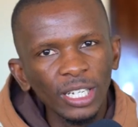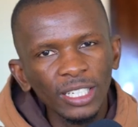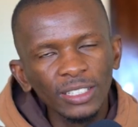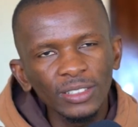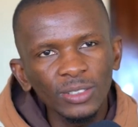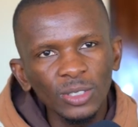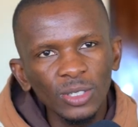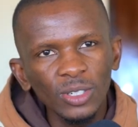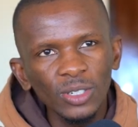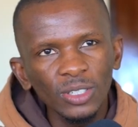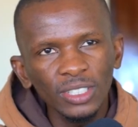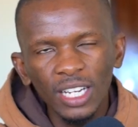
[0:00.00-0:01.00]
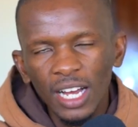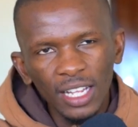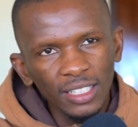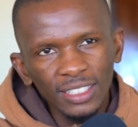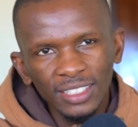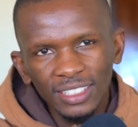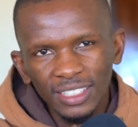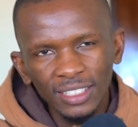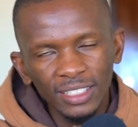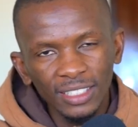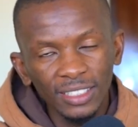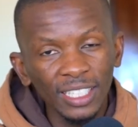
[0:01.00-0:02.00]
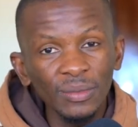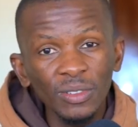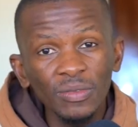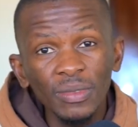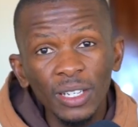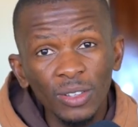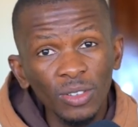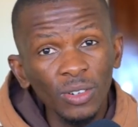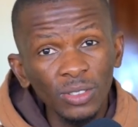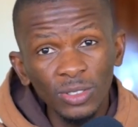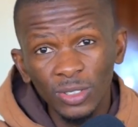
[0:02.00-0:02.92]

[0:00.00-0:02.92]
So yeah, that's just some of my thoughts,